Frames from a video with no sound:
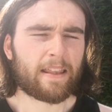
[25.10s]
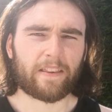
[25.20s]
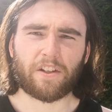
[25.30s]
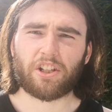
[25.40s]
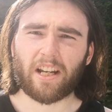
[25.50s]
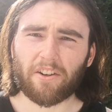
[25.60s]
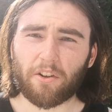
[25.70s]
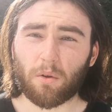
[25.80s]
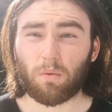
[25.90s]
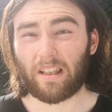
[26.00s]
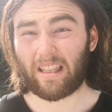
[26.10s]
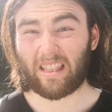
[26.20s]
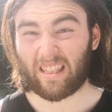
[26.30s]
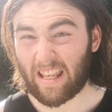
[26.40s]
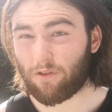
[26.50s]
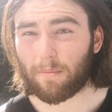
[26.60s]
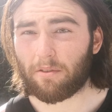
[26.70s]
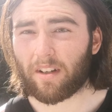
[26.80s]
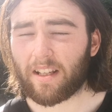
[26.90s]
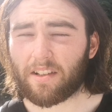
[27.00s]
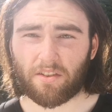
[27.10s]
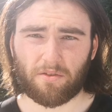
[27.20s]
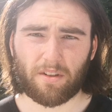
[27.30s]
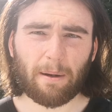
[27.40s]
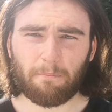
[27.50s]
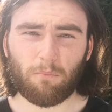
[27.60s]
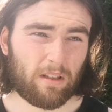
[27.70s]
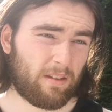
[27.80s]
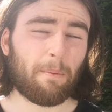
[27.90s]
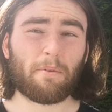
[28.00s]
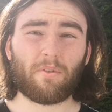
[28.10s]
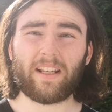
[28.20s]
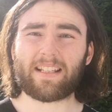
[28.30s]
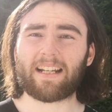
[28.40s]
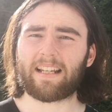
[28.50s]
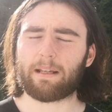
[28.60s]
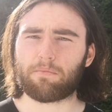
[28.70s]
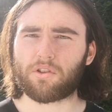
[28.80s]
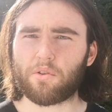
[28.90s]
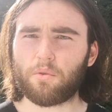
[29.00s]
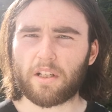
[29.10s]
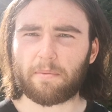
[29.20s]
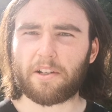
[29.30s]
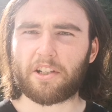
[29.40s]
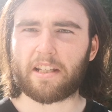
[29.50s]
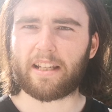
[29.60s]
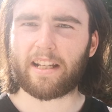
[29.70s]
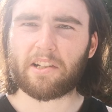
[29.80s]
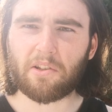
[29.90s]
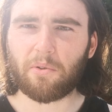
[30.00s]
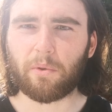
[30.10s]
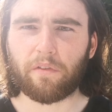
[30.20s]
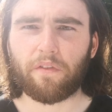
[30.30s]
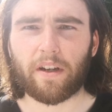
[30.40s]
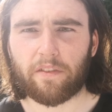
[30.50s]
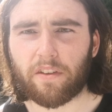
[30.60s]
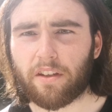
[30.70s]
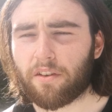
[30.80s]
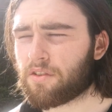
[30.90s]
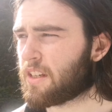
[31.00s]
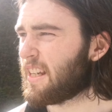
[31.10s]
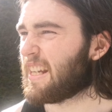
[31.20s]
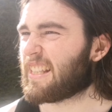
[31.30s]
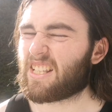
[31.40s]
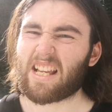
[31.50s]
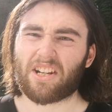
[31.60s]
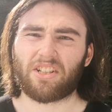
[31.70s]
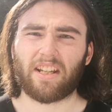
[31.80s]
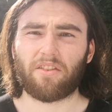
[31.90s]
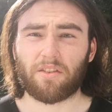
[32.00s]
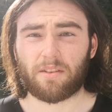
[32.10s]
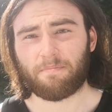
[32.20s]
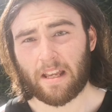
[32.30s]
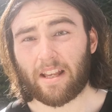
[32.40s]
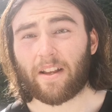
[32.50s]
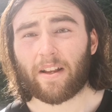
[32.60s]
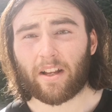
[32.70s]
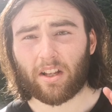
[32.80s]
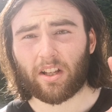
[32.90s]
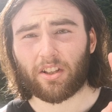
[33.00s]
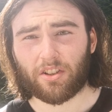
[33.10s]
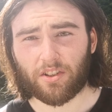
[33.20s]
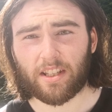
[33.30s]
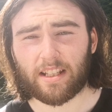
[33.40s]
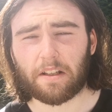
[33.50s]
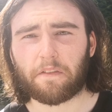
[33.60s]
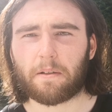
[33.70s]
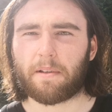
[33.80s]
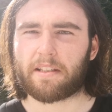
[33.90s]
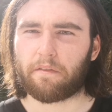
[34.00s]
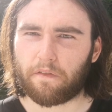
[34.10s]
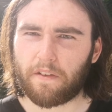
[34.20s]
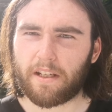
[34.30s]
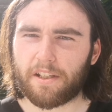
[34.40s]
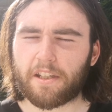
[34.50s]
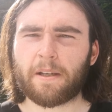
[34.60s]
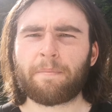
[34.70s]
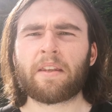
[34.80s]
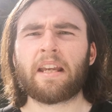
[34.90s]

that the Snyder Cut will never be released or not will not be released anytime soon, especially in the next two to five years. That Zack Snyder's Justice League film is finished,